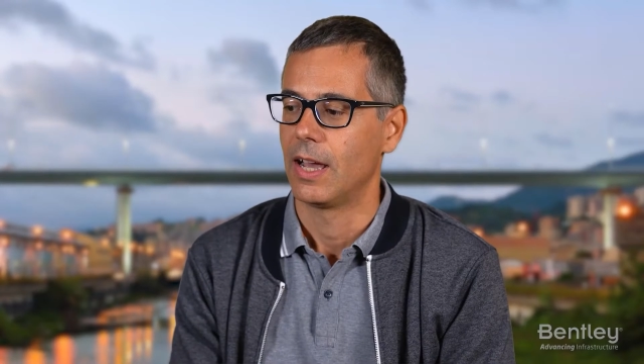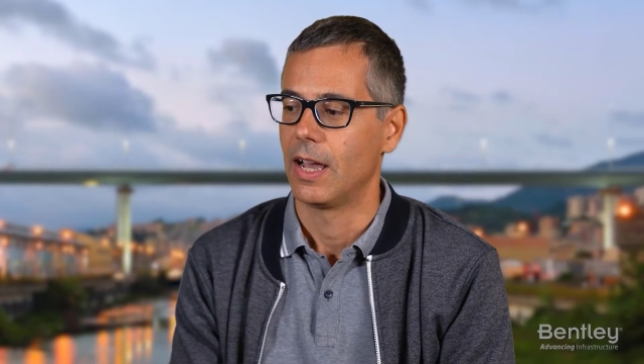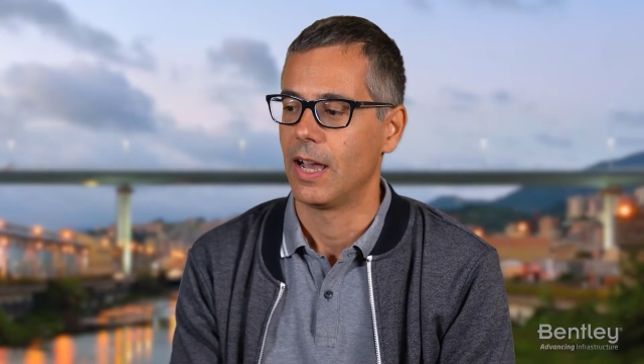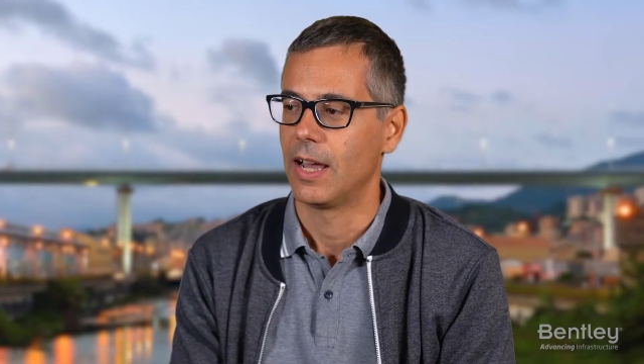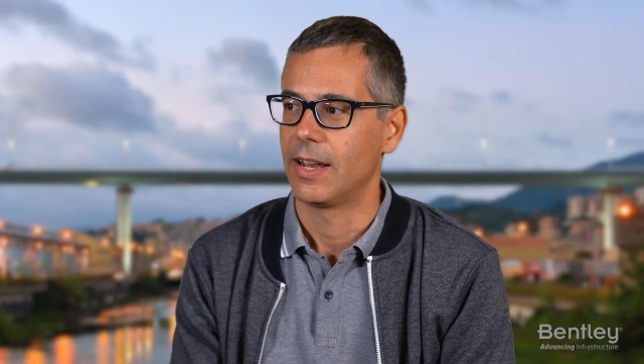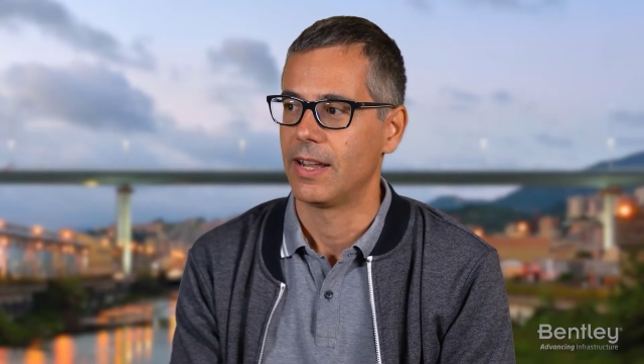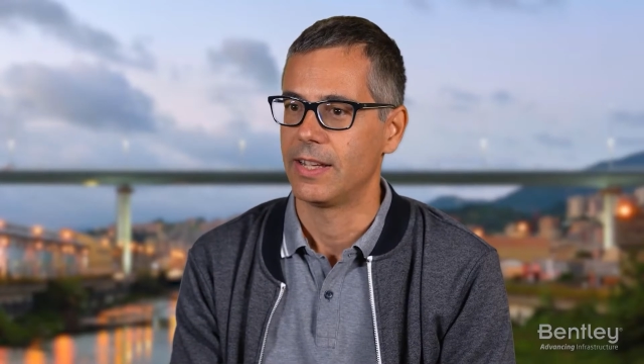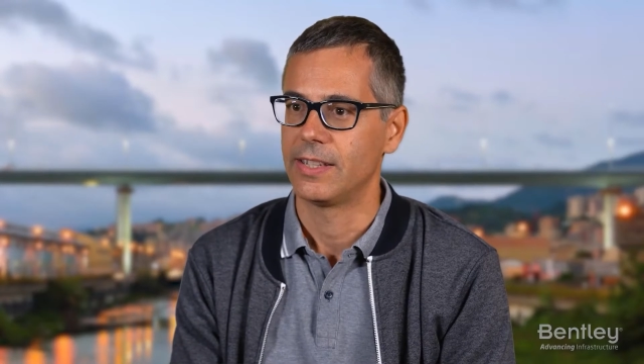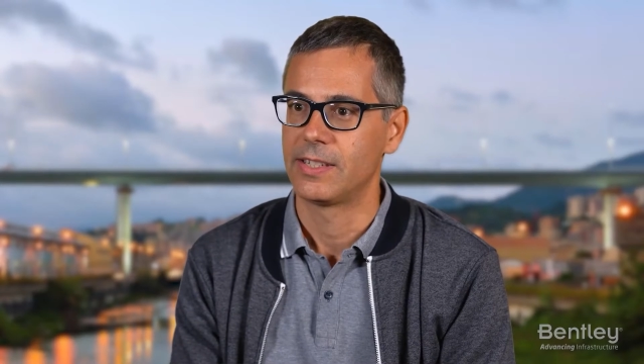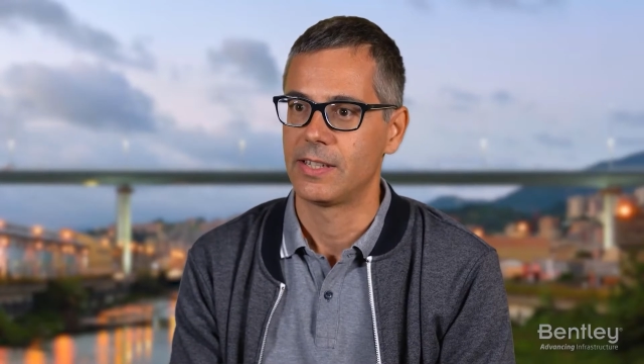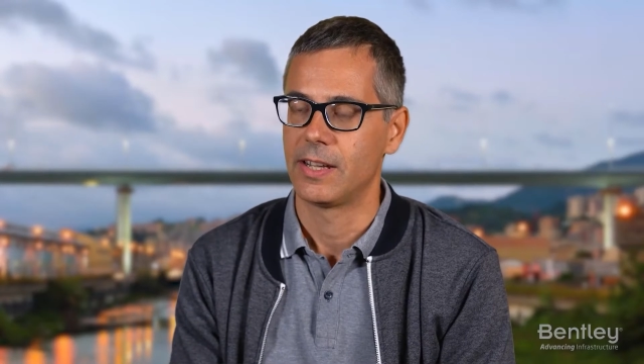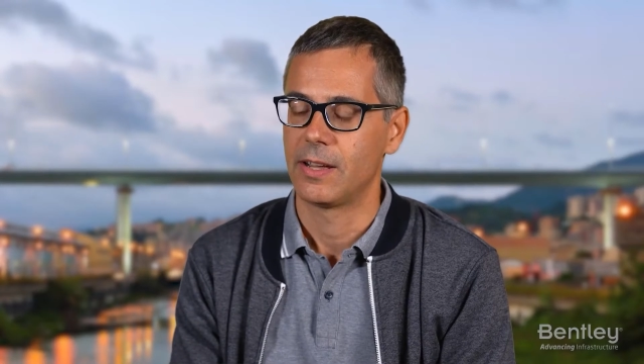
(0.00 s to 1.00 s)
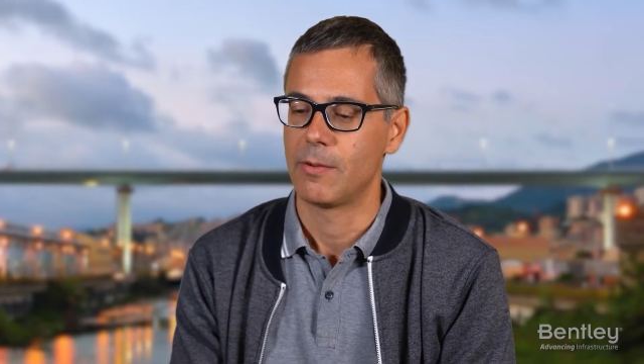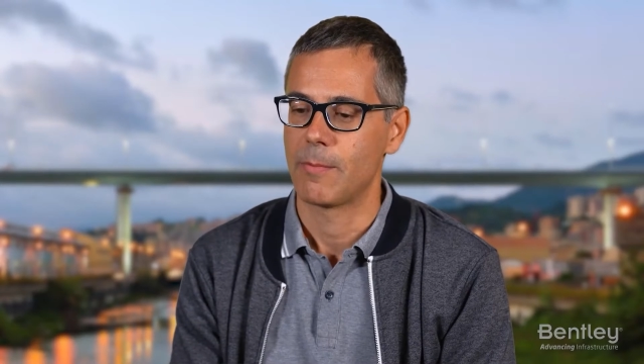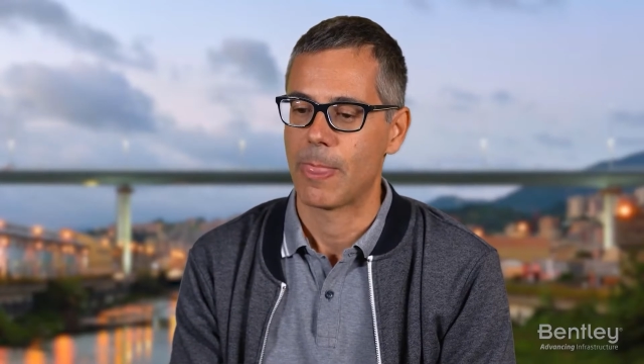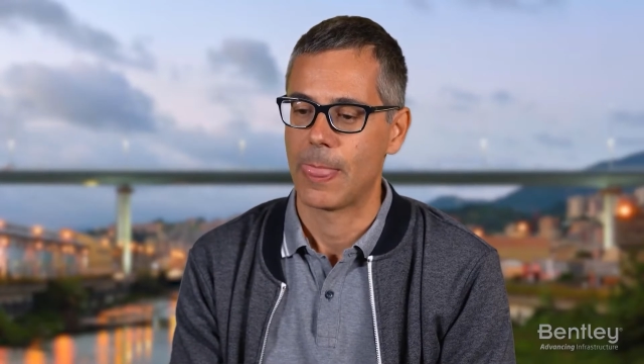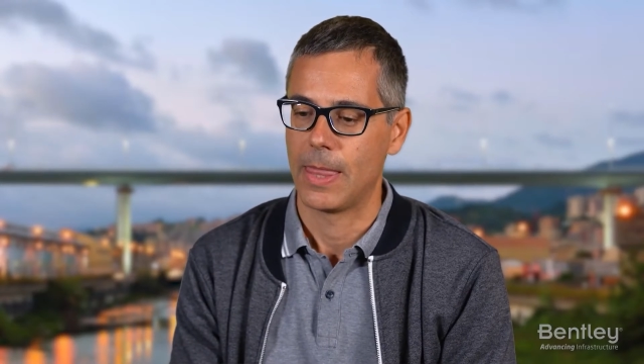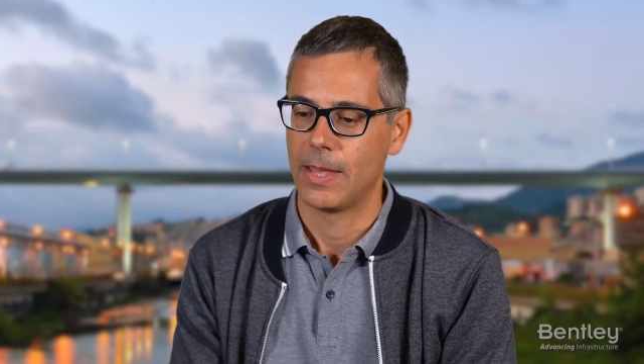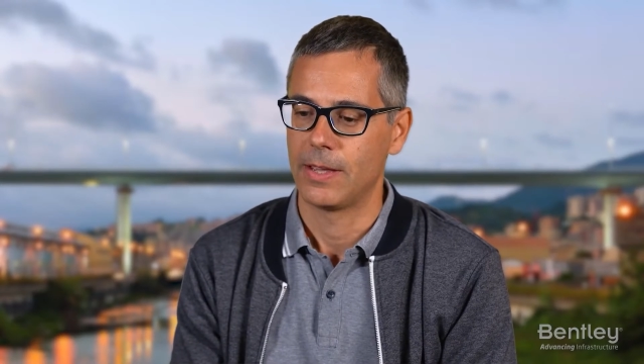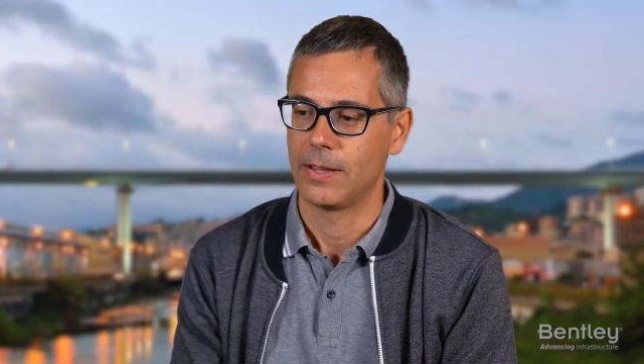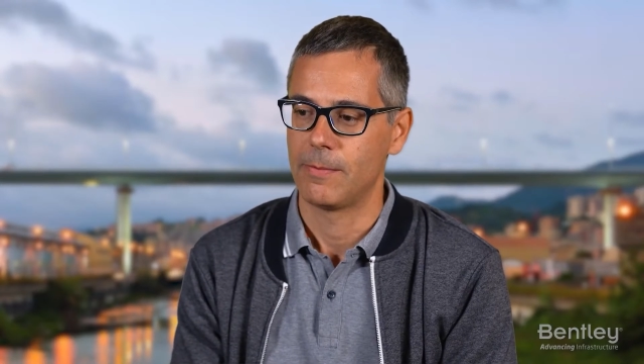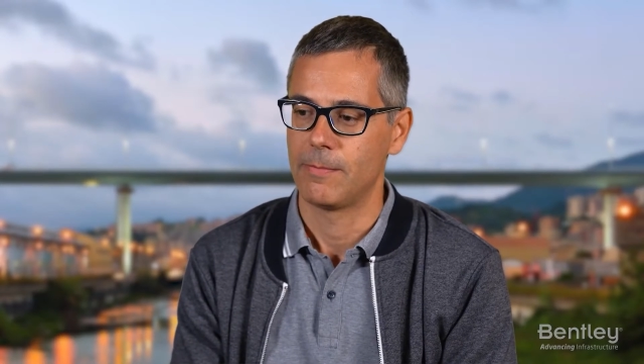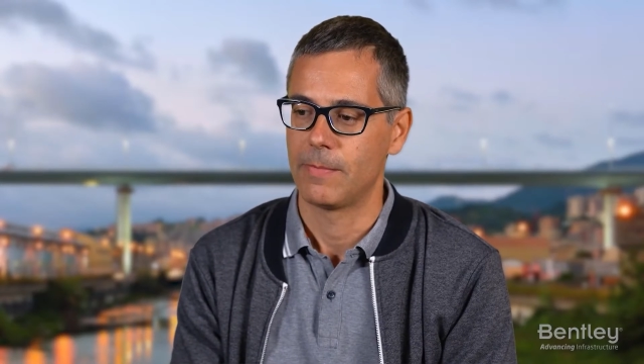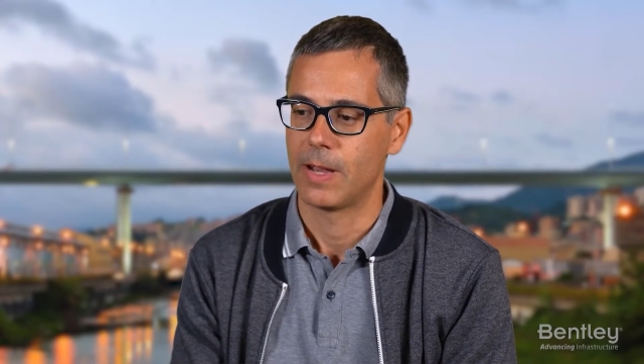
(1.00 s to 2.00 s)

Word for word: And it's uh, um,